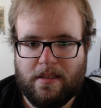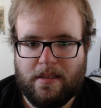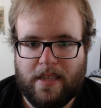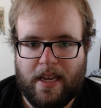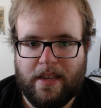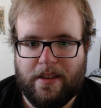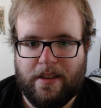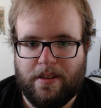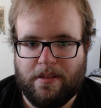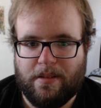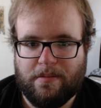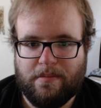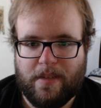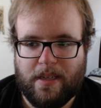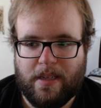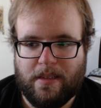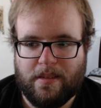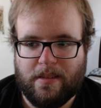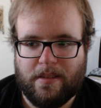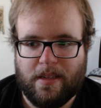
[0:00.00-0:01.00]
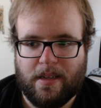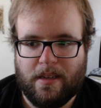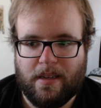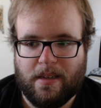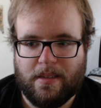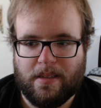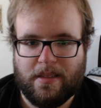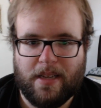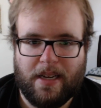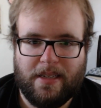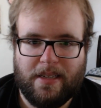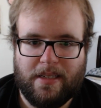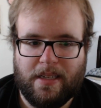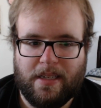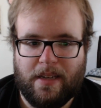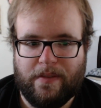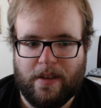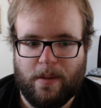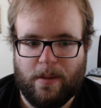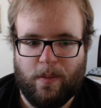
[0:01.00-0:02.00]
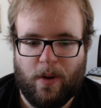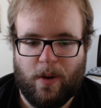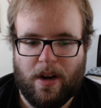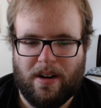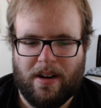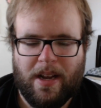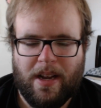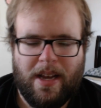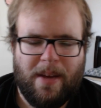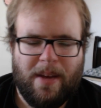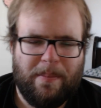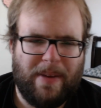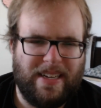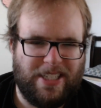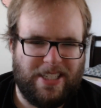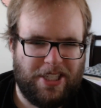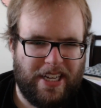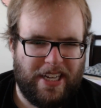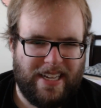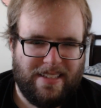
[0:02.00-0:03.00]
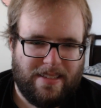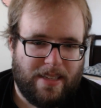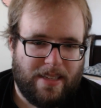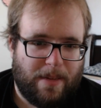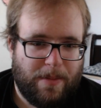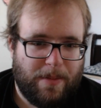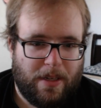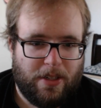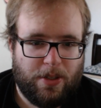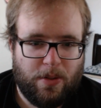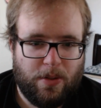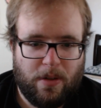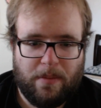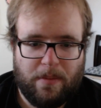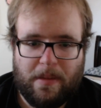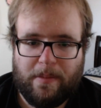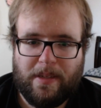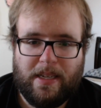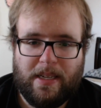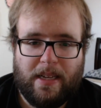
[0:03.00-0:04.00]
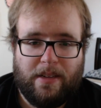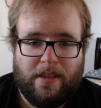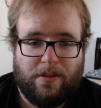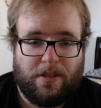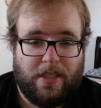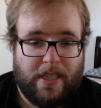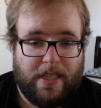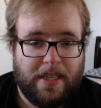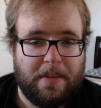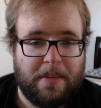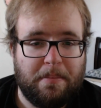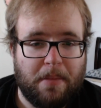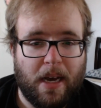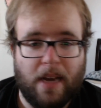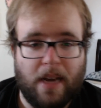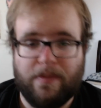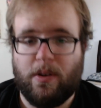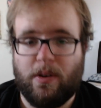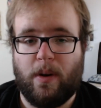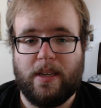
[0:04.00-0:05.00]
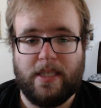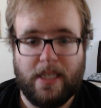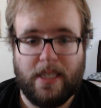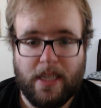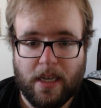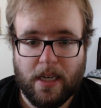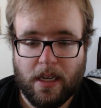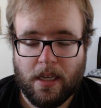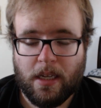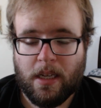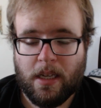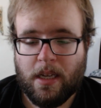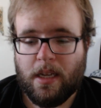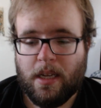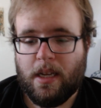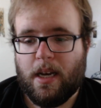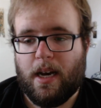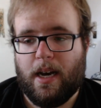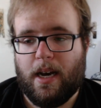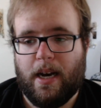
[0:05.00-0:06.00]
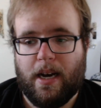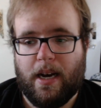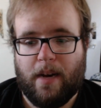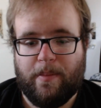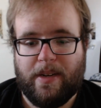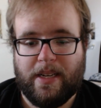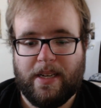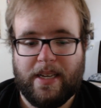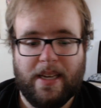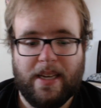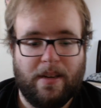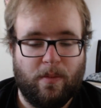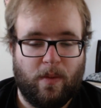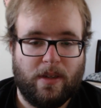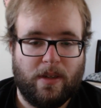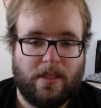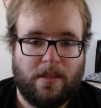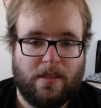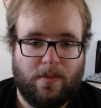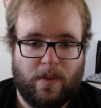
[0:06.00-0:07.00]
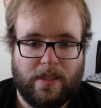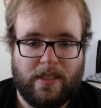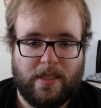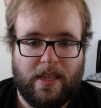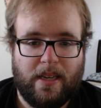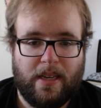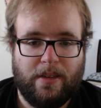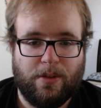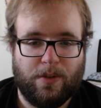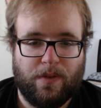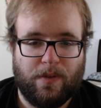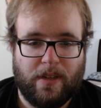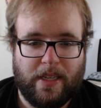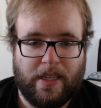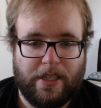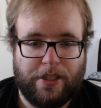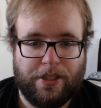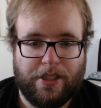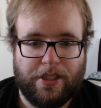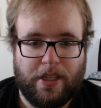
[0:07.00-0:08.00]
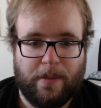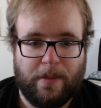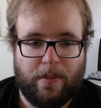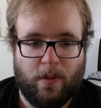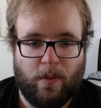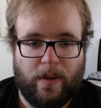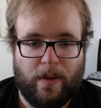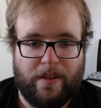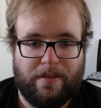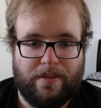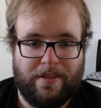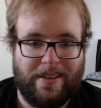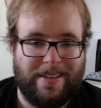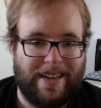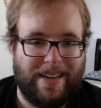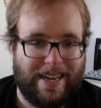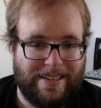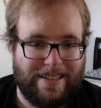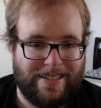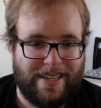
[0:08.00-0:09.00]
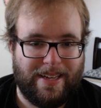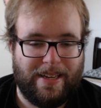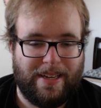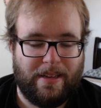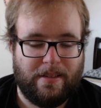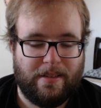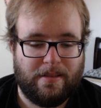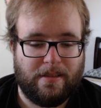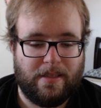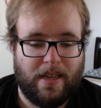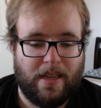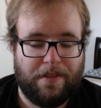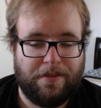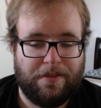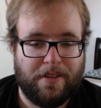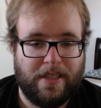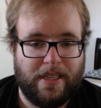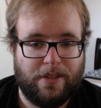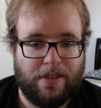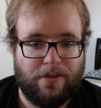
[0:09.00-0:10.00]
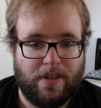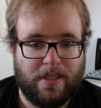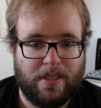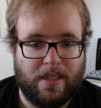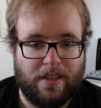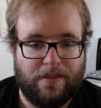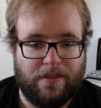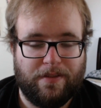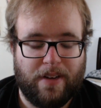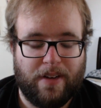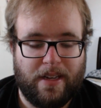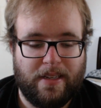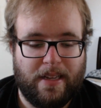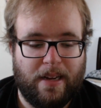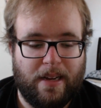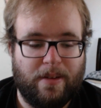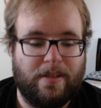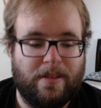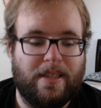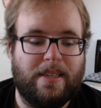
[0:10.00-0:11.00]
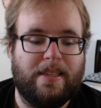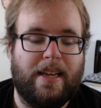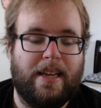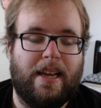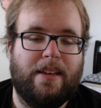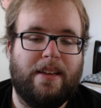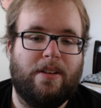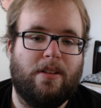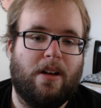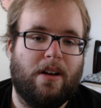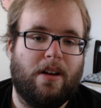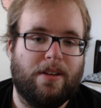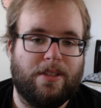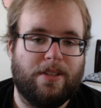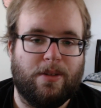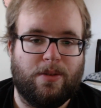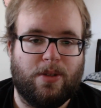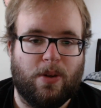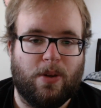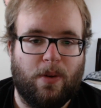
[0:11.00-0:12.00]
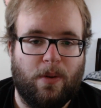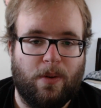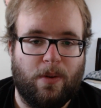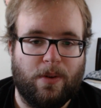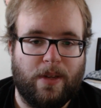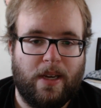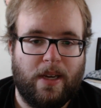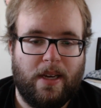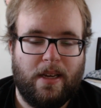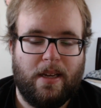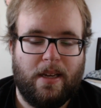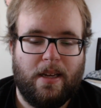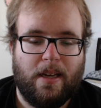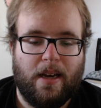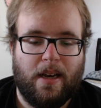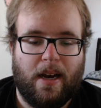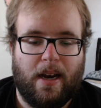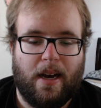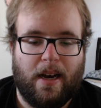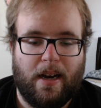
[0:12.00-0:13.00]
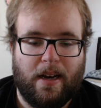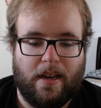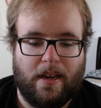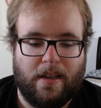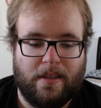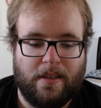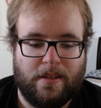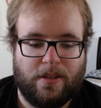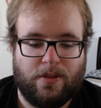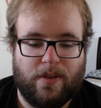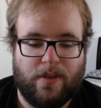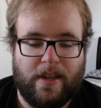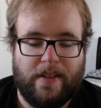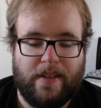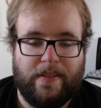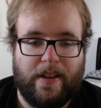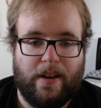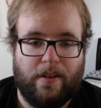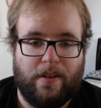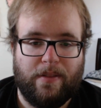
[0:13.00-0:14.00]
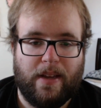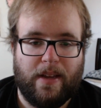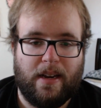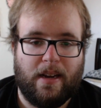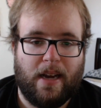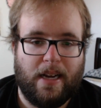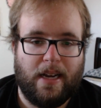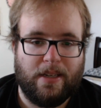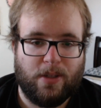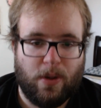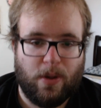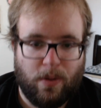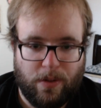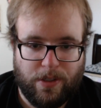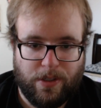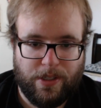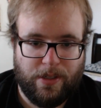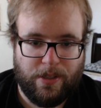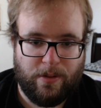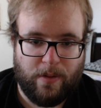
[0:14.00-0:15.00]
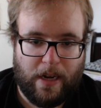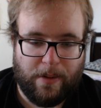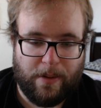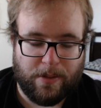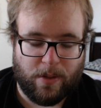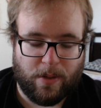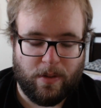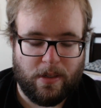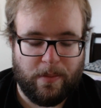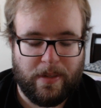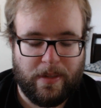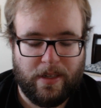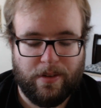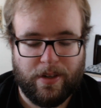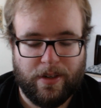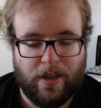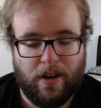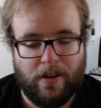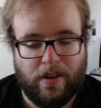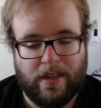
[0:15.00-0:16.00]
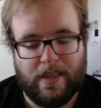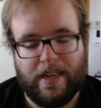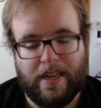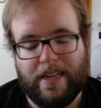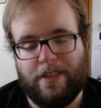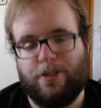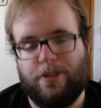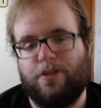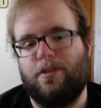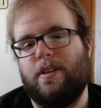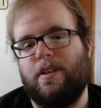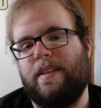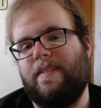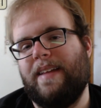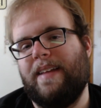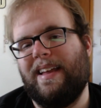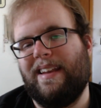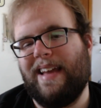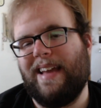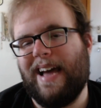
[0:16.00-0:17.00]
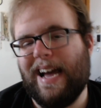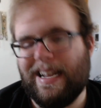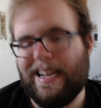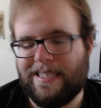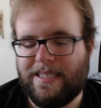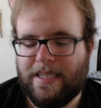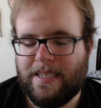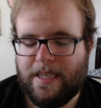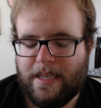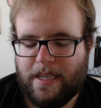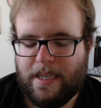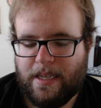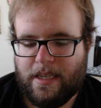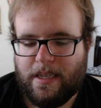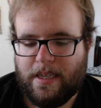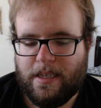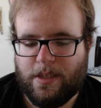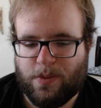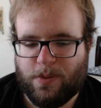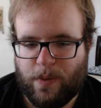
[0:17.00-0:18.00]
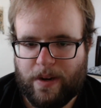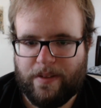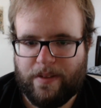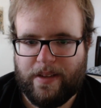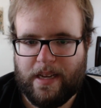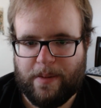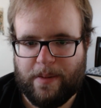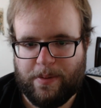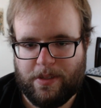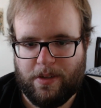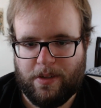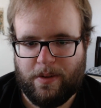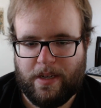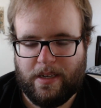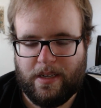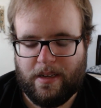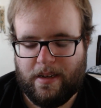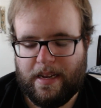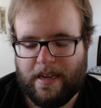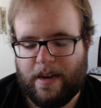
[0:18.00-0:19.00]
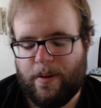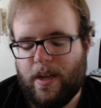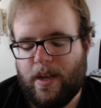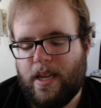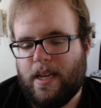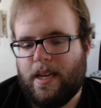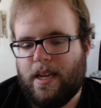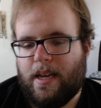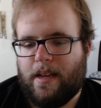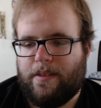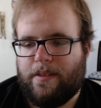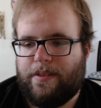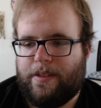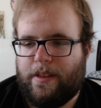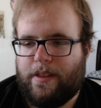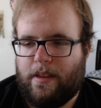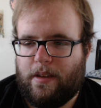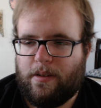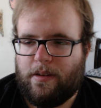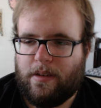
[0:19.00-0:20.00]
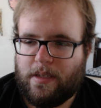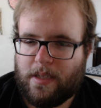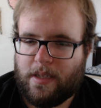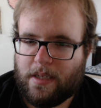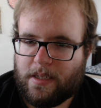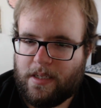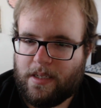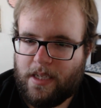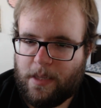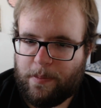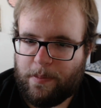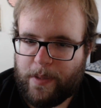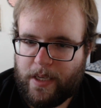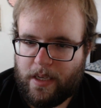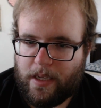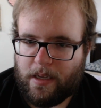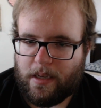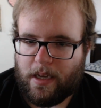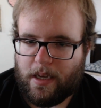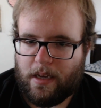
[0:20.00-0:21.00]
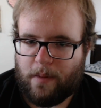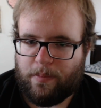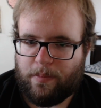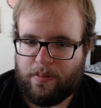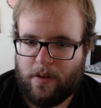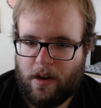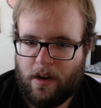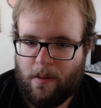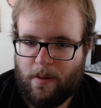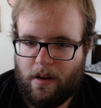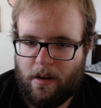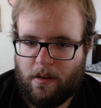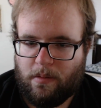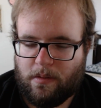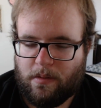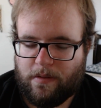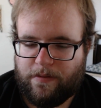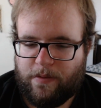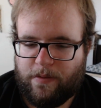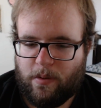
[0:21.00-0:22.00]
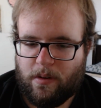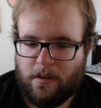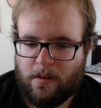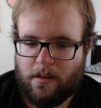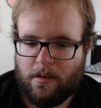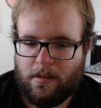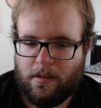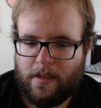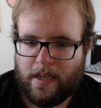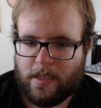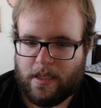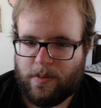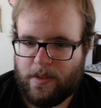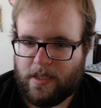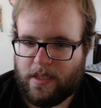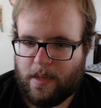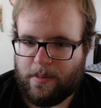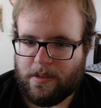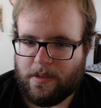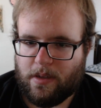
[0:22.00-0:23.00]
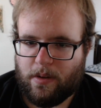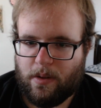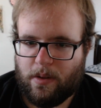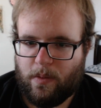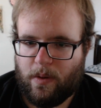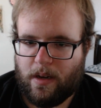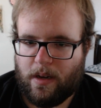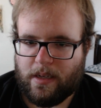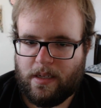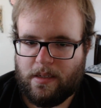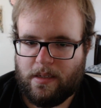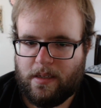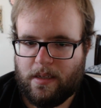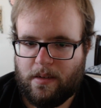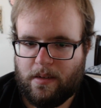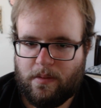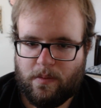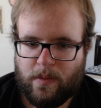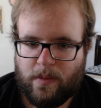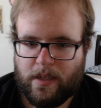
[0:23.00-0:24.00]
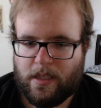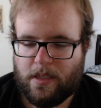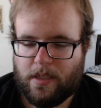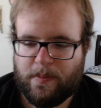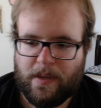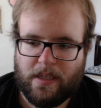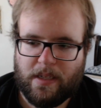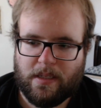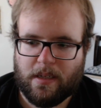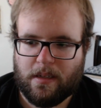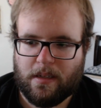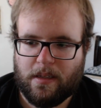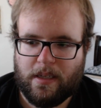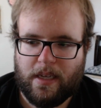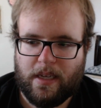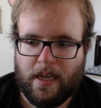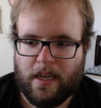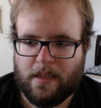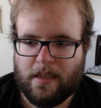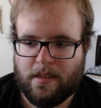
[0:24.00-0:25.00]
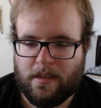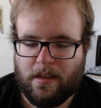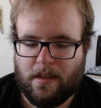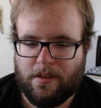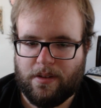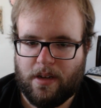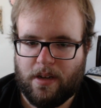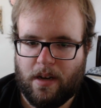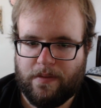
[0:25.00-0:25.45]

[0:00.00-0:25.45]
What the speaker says: Daniel is assigned to giving him water. By chance, I'm not sure. Maybe Daniel's seen him. I have no idea. And again, what's Daniel's relationship with Dante? Definitely interesting to find out. And then Daniel also told Strand there that I told you I was going to be your guardian angel. And then that is where the episode ended. Now, there is a sneak peek and a promo for next week's episode of The Walking Dead, which basically has another